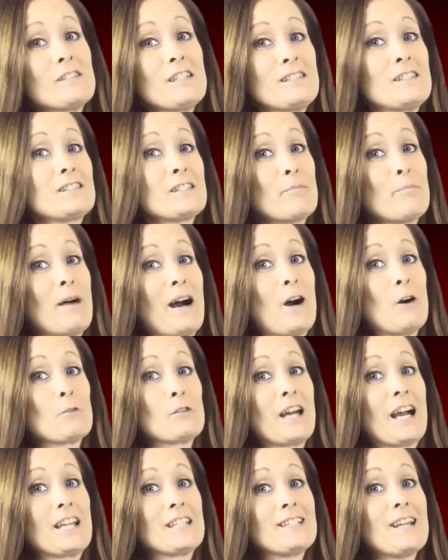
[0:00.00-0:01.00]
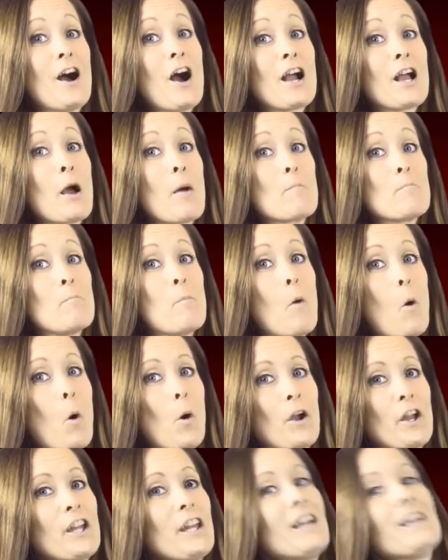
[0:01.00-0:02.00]
this is about a young
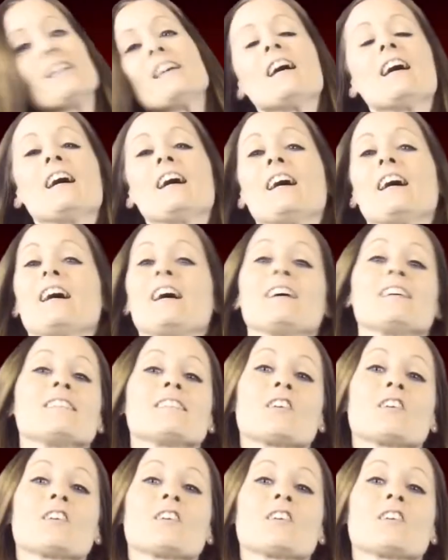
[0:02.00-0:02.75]
boy uh,